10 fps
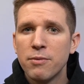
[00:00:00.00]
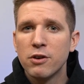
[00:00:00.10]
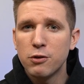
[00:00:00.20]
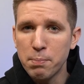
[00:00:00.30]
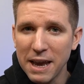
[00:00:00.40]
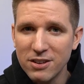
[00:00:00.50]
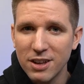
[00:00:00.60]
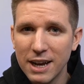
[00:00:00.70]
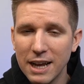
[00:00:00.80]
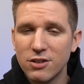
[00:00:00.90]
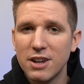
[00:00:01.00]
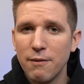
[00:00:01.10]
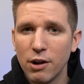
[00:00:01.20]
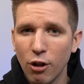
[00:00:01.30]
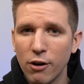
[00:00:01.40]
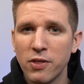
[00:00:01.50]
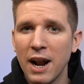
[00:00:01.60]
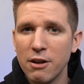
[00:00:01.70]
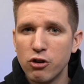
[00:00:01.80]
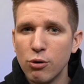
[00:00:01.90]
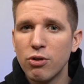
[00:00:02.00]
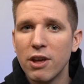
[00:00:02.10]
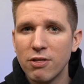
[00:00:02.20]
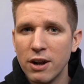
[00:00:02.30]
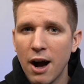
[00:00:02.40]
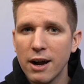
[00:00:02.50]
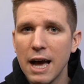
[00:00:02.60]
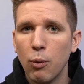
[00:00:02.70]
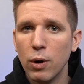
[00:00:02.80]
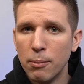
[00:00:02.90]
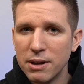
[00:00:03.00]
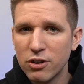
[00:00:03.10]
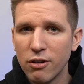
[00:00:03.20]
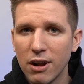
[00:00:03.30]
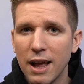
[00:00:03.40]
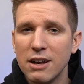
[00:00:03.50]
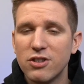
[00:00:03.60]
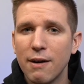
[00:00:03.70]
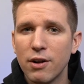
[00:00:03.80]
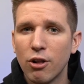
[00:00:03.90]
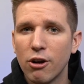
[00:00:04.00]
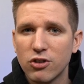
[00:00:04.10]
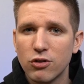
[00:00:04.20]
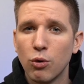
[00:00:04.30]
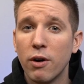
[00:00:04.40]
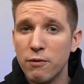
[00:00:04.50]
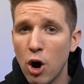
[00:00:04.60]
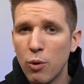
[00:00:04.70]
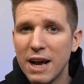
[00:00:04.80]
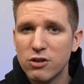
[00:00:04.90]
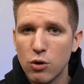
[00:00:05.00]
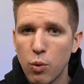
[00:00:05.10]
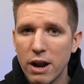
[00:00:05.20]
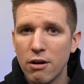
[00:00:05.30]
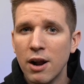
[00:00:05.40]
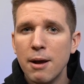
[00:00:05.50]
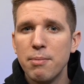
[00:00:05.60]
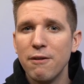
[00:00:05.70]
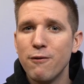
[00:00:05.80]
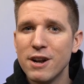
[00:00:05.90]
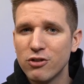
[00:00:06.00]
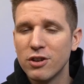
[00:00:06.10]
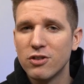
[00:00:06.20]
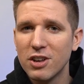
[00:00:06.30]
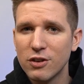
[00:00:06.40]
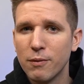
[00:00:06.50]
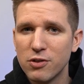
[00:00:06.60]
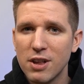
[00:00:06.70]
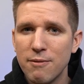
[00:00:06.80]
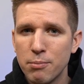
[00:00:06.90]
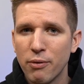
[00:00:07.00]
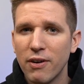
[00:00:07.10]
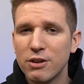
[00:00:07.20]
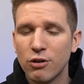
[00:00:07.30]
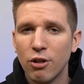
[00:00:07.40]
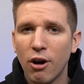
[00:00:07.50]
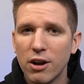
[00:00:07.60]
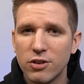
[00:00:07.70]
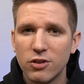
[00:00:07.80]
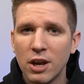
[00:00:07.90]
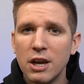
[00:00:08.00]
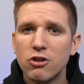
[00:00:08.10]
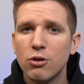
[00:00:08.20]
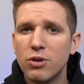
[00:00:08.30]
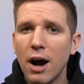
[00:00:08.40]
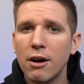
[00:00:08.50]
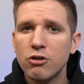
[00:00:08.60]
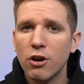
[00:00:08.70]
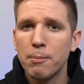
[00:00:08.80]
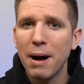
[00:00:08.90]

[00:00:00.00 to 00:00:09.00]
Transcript: space against Devin Clark, then I do think the knockout will materialize. Devin Clark's sort of known as a quitter, been finished in six of his seven professional losses. So Da'un Jung